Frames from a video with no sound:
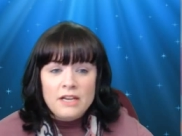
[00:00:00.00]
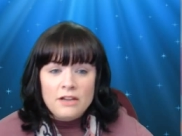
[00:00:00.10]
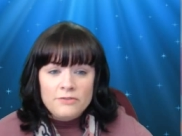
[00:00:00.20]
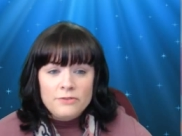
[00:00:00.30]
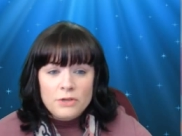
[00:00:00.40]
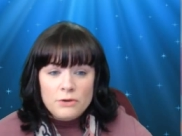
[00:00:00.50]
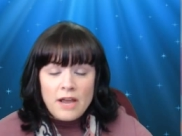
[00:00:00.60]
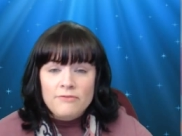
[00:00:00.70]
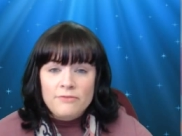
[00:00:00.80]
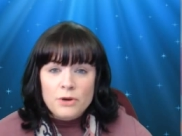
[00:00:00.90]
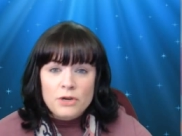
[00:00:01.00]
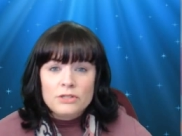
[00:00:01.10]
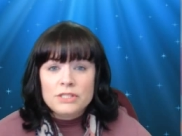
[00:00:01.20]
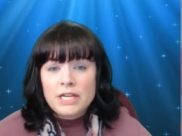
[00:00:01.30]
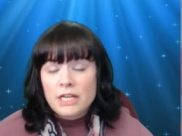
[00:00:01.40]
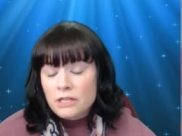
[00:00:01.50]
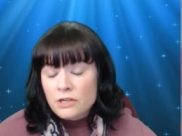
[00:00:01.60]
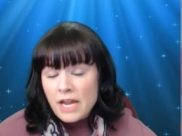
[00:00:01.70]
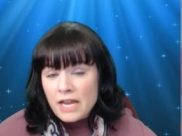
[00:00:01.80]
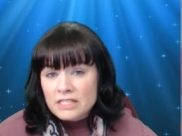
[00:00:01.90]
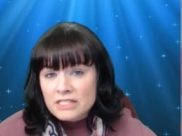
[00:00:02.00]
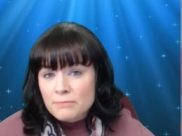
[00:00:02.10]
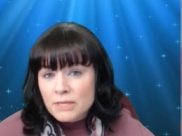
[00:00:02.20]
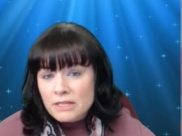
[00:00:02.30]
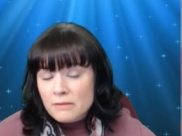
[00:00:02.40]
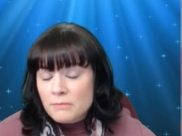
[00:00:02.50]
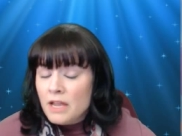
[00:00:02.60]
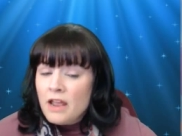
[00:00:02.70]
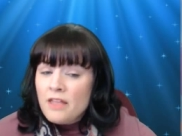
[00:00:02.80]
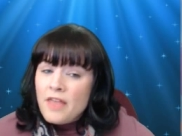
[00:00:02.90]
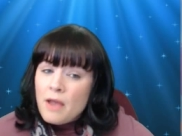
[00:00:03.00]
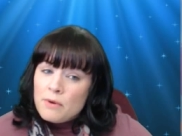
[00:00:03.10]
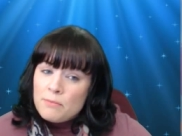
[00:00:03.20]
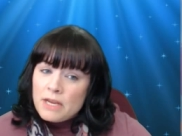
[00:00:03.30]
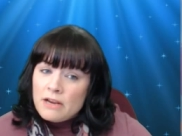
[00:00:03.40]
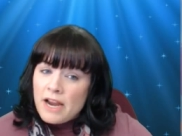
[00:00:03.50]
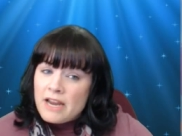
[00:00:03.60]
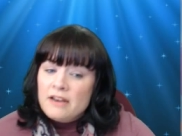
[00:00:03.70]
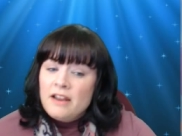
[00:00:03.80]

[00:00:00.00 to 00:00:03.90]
if you have photos and you can submit them, that would be great.